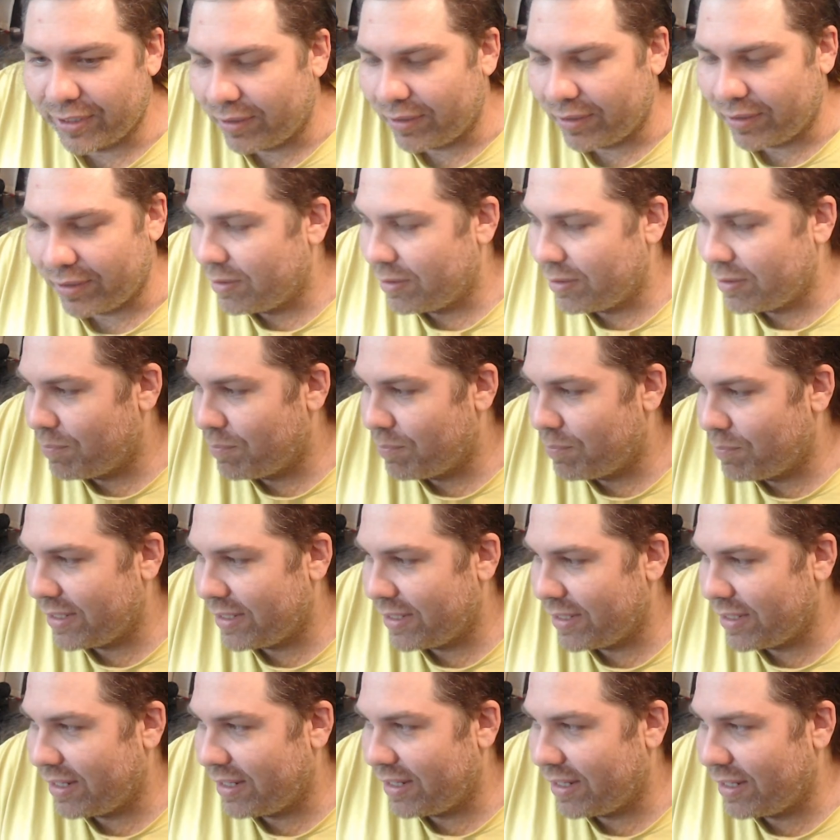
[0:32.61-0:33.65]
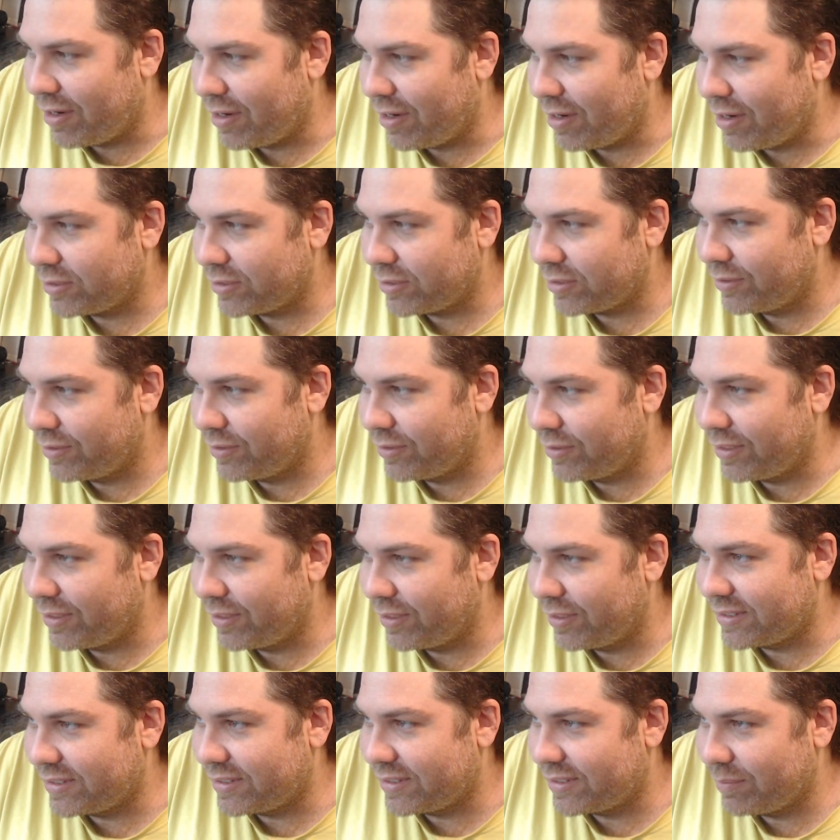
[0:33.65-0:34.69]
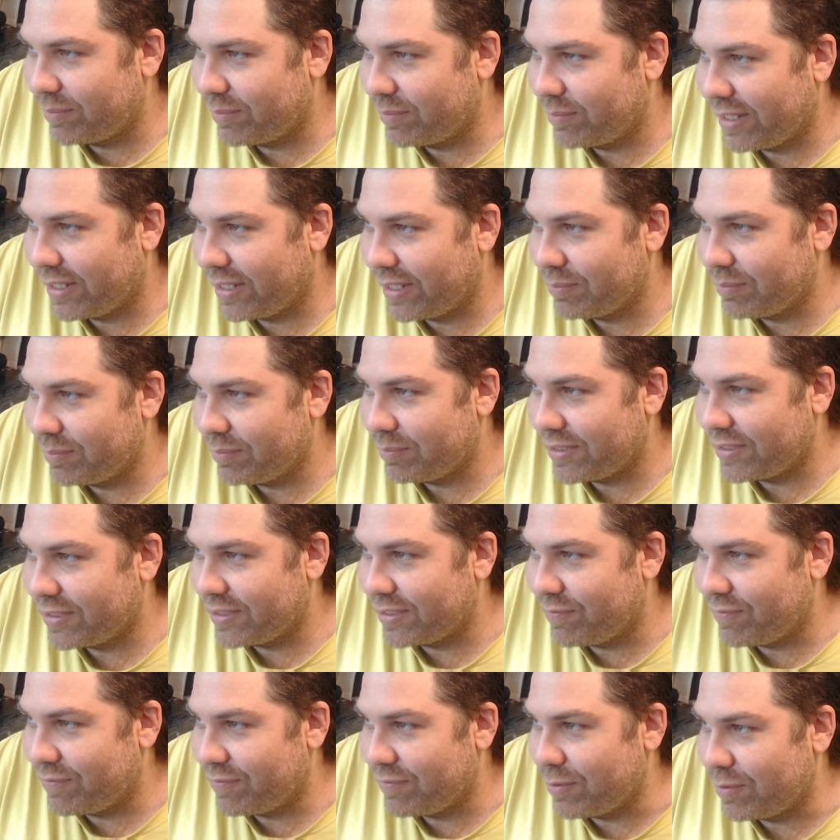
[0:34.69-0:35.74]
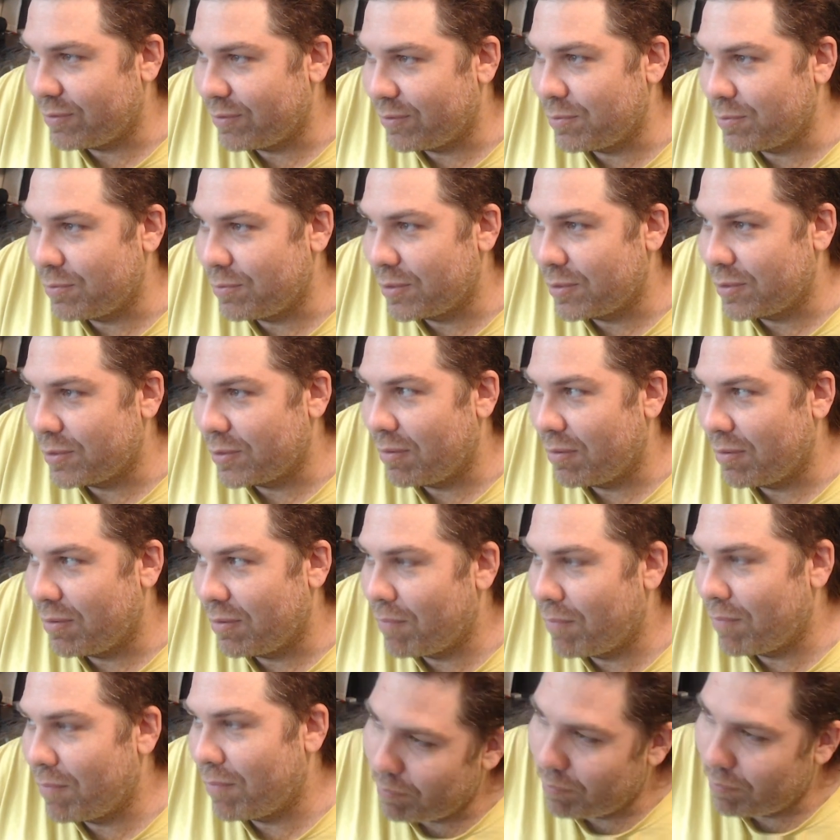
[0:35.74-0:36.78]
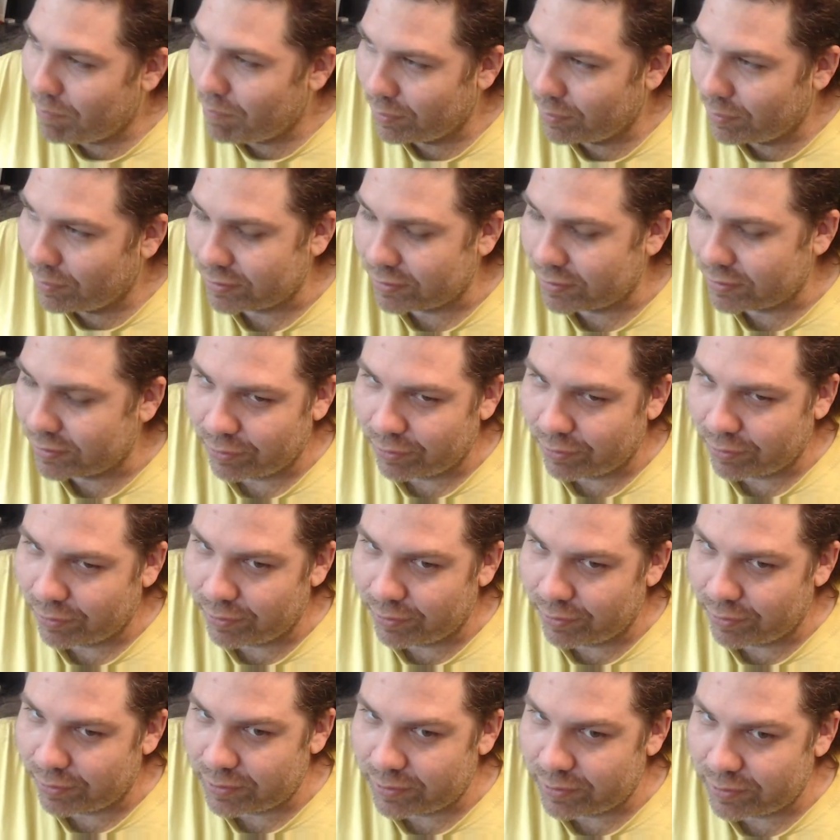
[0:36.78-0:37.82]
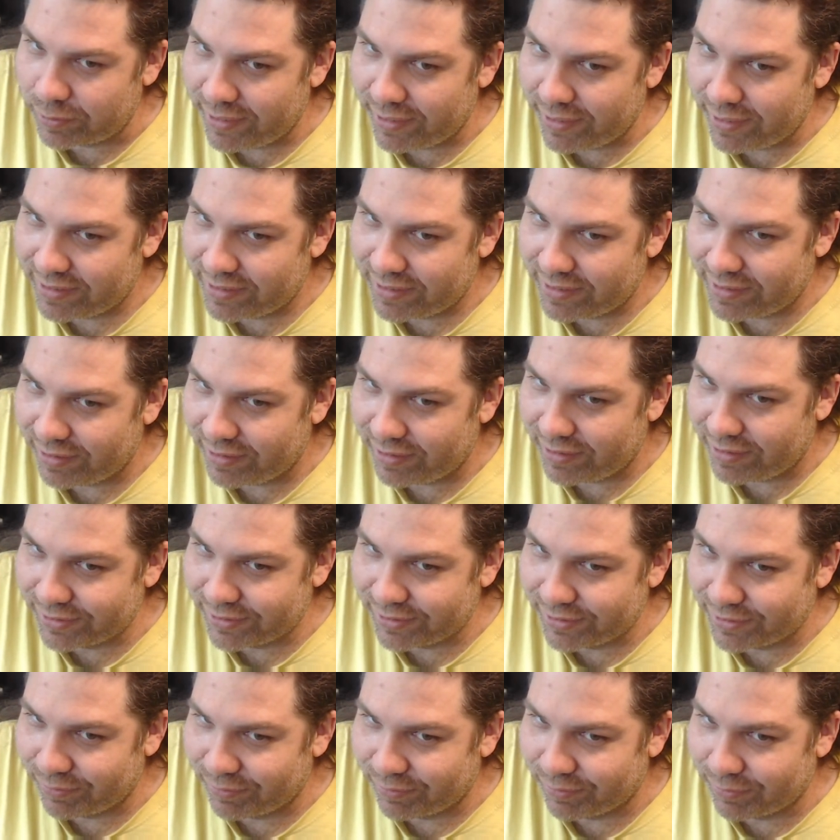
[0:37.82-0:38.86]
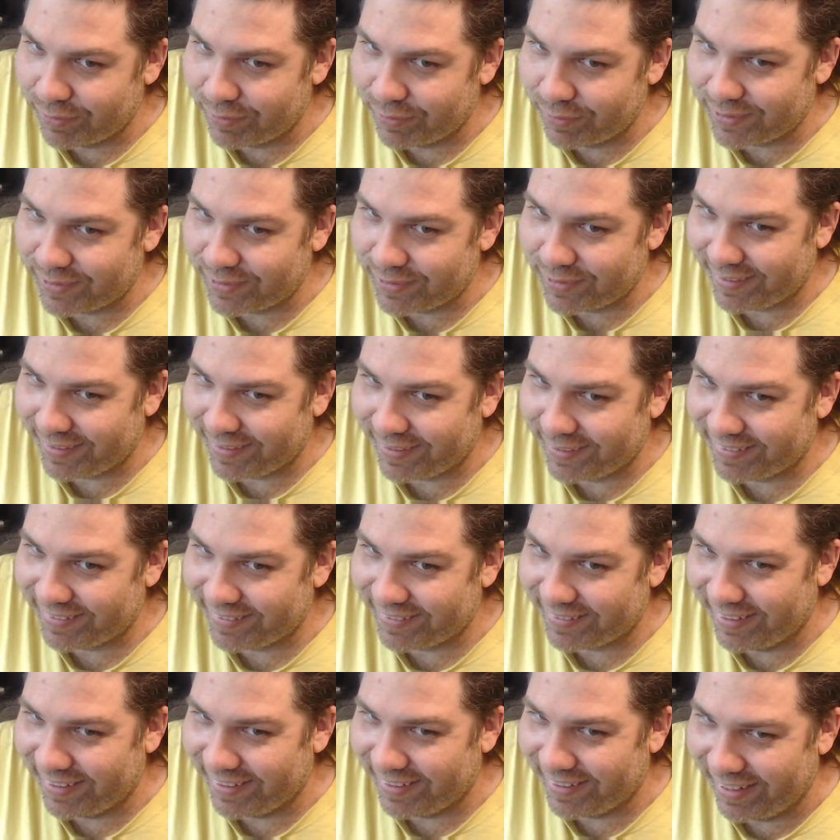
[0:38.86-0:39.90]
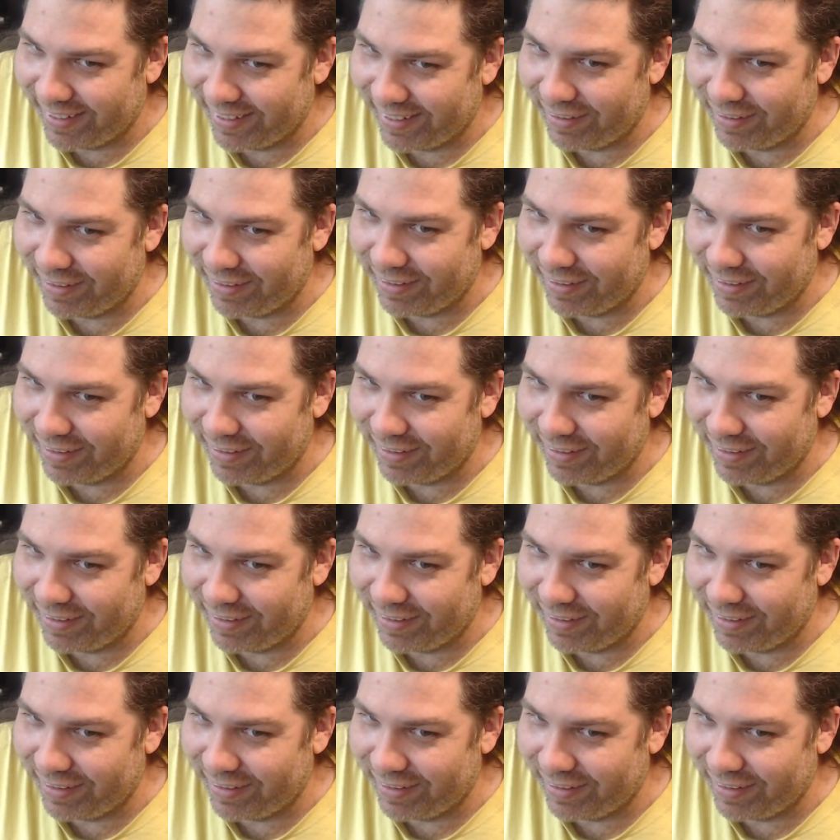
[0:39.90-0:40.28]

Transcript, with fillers: But I also noticed sometimes if you mumble or slur your speech, it also removes that, and